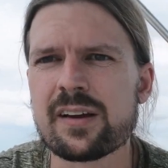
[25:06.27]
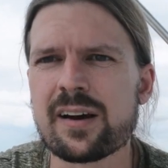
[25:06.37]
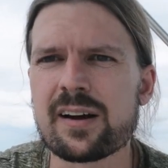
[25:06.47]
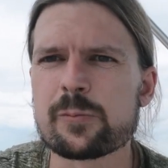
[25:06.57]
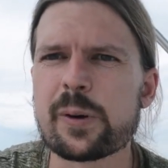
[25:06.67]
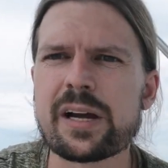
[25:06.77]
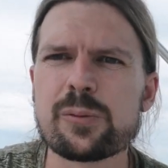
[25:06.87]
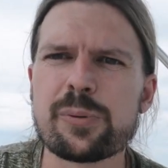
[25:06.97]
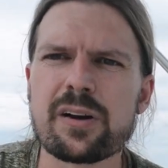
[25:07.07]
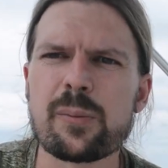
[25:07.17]
Uh,
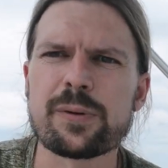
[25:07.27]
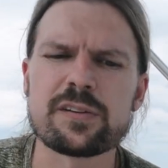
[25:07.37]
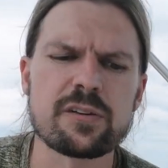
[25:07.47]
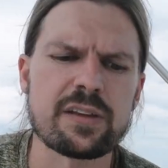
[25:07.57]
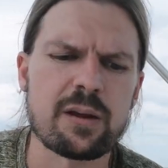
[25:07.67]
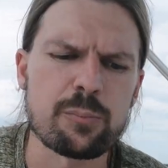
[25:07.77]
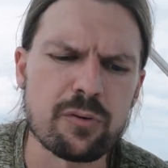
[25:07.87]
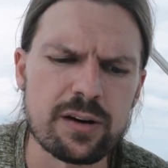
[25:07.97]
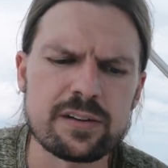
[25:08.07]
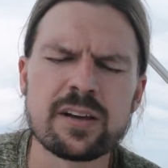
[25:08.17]
right? But up until that
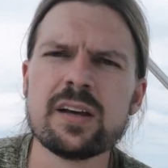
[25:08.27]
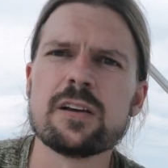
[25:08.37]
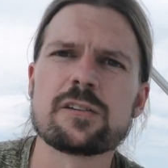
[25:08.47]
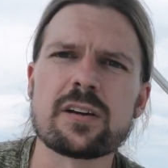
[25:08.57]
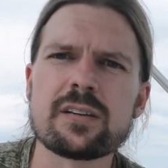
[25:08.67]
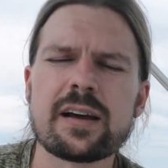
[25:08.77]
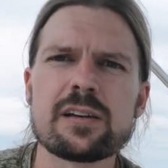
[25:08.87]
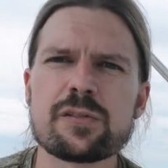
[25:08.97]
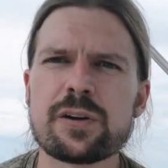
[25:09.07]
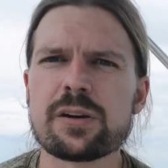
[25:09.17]
point,
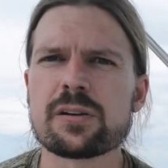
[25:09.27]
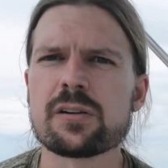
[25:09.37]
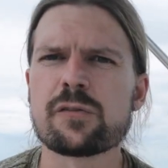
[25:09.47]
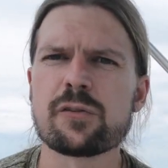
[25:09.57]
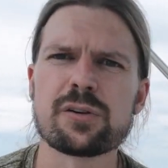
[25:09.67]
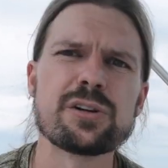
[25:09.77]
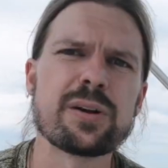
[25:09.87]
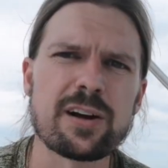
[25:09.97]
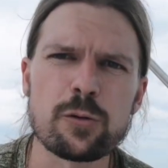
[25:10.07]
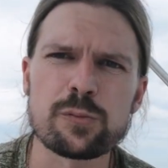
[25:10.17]
sunlight is very good for you.
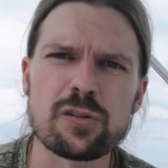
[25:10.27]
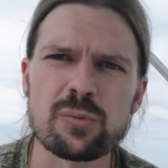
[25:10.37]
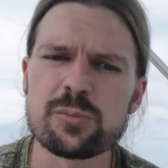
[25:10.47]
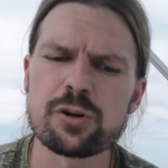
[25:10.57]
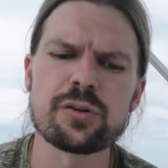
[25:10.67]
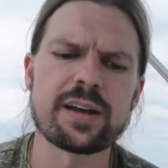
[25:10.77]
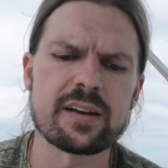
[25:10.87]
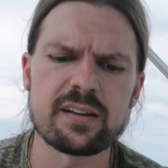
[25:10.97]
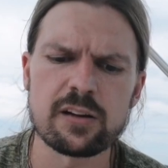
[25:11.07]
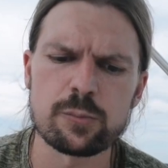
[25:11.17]
It helps your mood
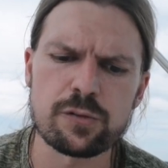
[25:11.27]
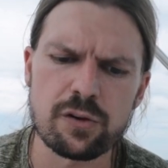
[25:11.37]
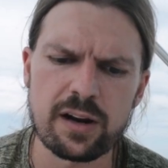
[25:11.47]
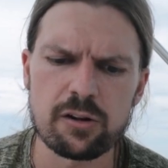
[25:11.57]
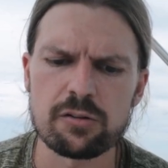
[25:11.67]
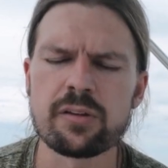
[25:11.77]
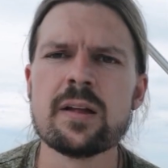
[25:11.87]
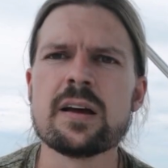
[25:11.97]
and it helps your health.